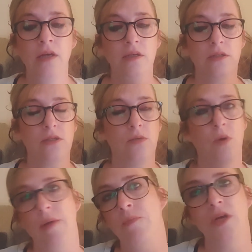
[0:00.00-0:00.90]
So
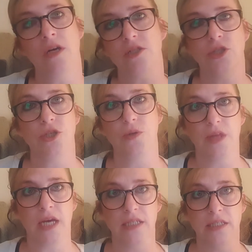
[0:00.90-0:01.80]
when we got to
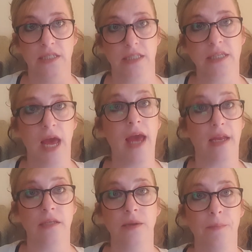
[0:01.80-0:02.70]

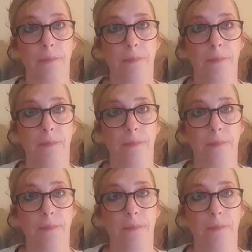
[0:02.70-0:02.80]
2010,